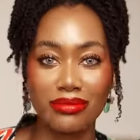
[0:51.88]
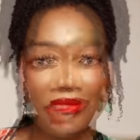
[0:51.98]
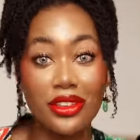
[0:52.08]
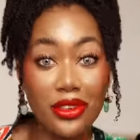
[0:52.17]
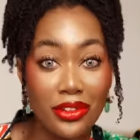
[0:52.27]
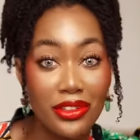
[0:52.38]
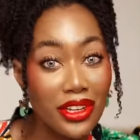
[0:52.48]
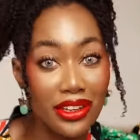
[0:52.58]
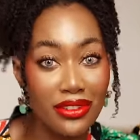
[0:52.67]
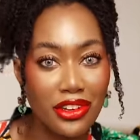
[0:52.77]
So if you're
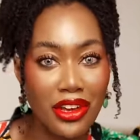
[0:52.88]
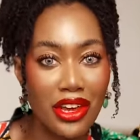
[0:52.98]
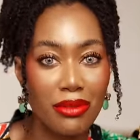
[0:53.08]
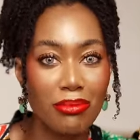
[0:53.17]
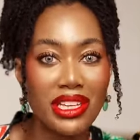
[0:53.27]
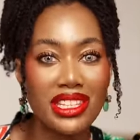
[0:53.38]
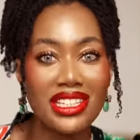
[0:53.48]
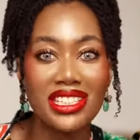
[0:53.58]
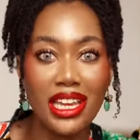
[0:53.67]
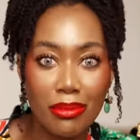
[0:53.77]
tired of your hair being the
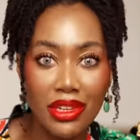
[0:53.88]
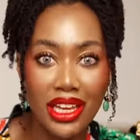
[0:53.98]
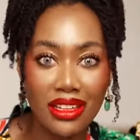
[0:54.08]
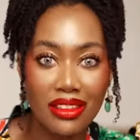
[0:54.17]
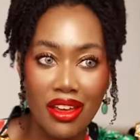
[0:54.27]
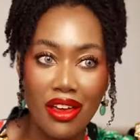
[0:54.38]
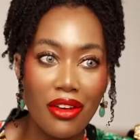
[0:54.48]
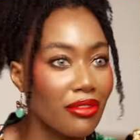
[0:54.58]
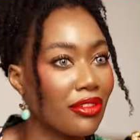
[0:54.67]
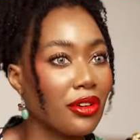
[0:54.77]
same length
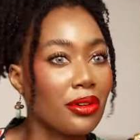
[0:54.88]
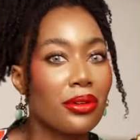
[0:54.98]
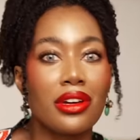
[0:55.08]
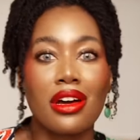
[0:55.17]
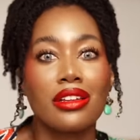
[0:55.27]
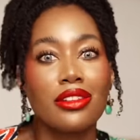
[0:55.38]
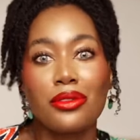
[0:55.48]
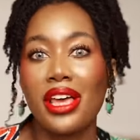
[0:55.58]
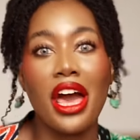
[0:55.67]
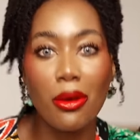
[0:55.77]
for God
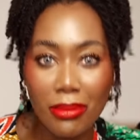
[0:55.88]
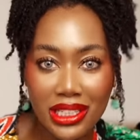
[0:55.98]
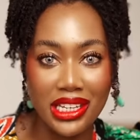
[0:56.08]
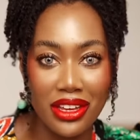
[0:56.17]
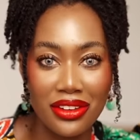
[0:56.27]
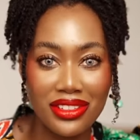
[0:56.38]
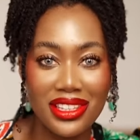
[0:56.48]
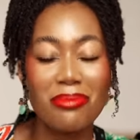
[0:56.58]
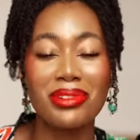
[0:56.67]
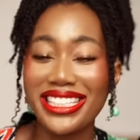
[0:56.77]
knows how many years,
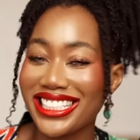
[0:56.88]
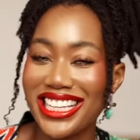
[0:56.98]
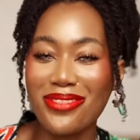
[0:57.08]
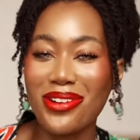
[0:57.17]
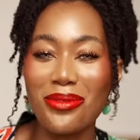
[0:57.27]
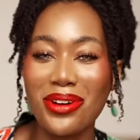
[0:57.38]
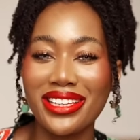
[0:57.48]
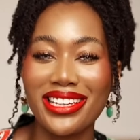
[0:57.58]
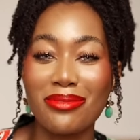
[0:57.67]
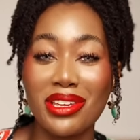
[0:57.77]
then please keep on
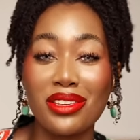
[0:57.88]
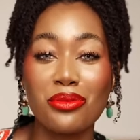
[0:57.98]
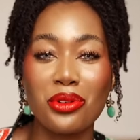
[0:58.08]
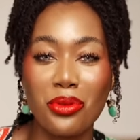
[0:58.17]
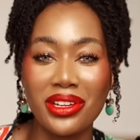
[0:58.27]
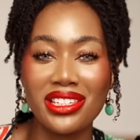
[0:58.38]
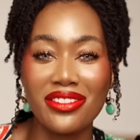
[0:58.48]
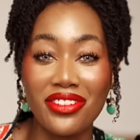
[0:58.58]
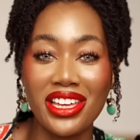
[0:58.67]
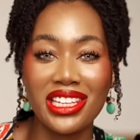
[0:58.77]
watching because we're going to
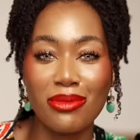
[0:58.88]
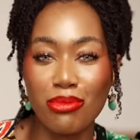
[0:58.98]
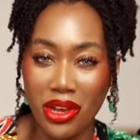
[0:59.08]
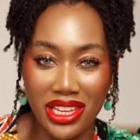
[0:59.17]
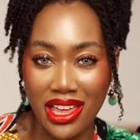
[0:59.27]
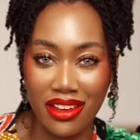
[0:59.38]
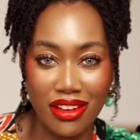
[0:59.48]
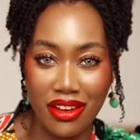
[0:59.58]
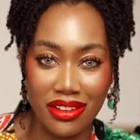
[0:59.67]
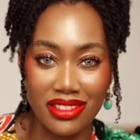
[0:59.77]
finally break that
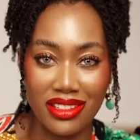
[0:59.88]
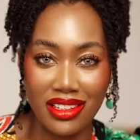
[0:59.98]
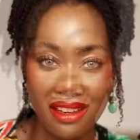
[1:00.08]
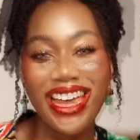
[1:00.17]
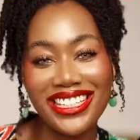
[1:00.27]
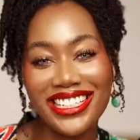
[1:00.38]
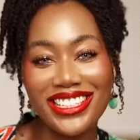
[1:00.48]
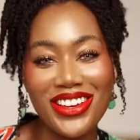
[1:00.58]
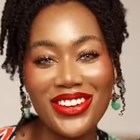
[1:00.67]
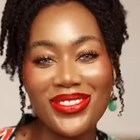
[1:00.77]
curse. Hey
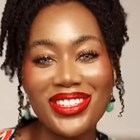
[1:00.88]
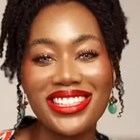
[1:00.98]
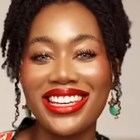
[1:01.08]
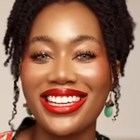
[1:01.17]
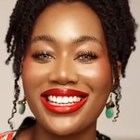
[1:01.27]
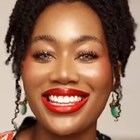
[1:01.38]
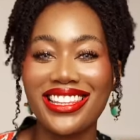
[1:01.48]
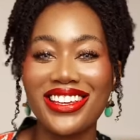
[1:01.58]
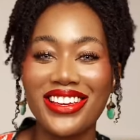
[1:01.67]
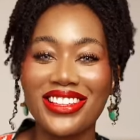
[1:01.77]
ZeeStarz, what's good in
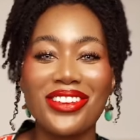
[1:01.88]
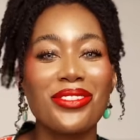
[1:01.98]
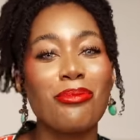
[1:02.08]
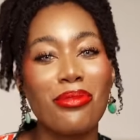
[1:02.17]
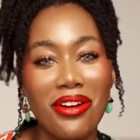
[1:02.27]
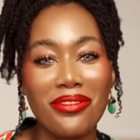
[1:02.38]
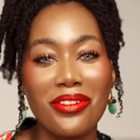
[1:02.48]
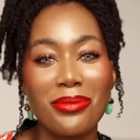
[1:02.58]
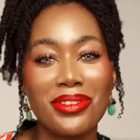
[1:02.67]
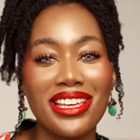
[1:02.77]
the hood of the
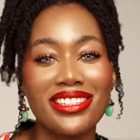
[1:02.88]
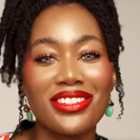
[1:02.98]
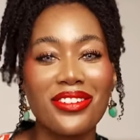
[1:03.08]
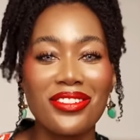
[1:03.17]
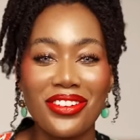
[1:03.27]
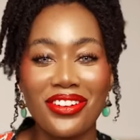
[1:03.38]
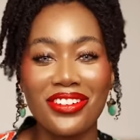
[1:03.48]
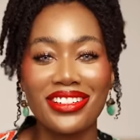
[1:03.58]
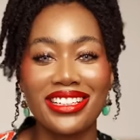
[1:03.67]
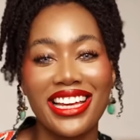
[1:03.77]
Proverbs? It's your
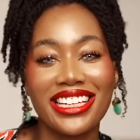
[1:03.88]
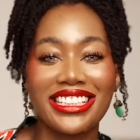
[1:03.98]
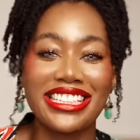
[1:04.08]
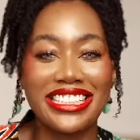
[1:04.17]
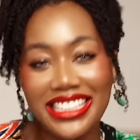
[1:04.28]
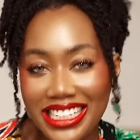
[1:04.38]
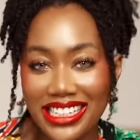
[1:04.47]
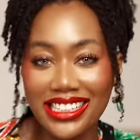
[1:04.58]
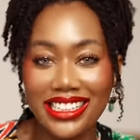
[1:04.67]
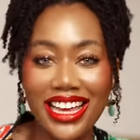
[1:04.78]
girl, Galactic
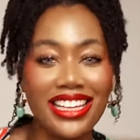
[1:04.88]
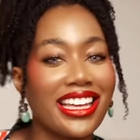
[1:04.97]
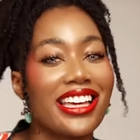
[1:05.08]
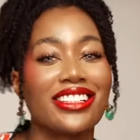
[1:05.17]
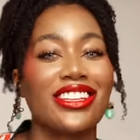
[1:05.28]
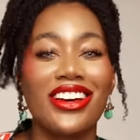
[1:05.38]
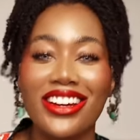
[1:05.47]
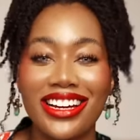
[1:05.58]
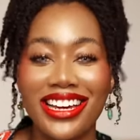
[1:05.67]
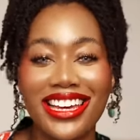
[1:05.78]
Z, aka
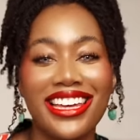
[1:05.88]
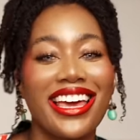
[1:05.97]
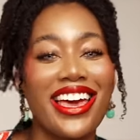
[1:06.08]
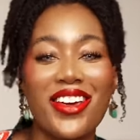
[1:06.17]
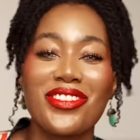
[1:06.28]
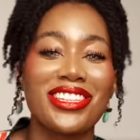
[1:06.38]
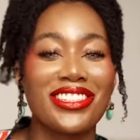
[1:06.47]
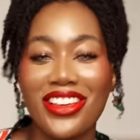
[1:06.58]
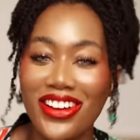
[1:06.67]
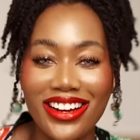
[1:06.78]
Zara, aka
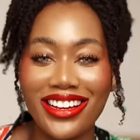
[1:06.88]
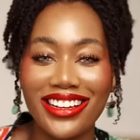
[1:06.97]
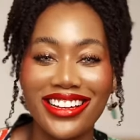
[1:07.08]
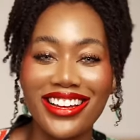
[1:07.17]
EfikZara.